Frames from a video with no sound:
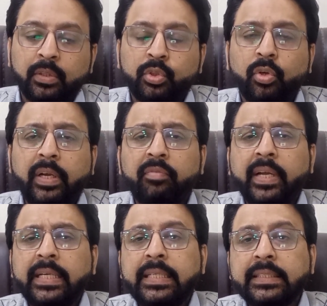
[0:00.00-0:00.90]
So a
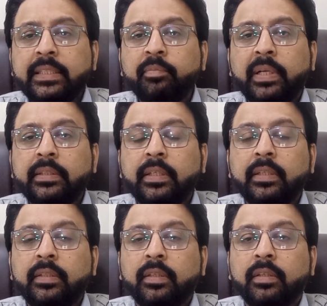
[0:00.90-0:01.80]
very easy
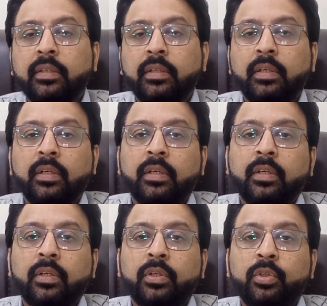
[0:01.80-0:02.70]
method,
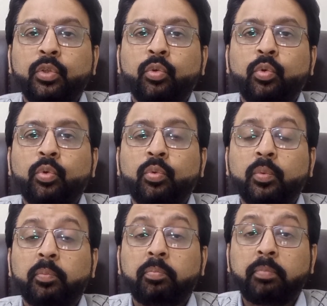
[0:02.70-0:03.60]
you
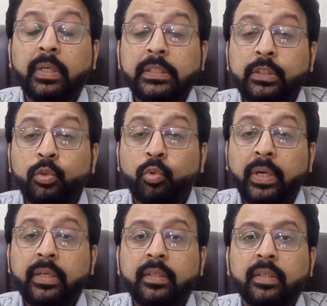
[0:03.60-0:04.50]
must
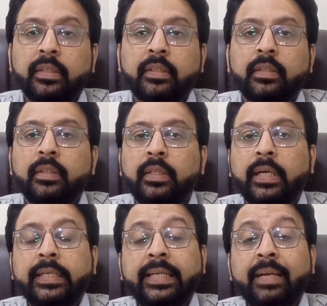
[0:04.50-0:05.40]
quit the
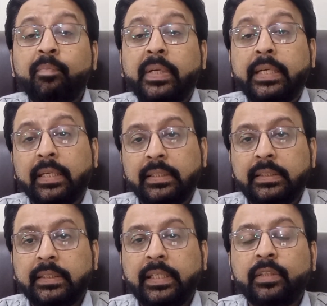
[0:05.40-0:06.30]

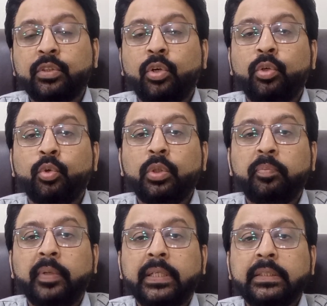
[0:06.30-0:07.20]
chemicals in your
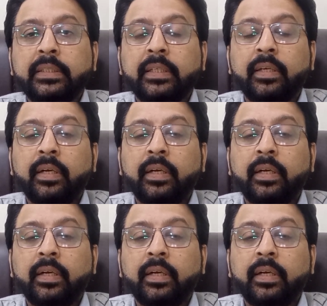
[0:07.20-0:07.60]
toothpaste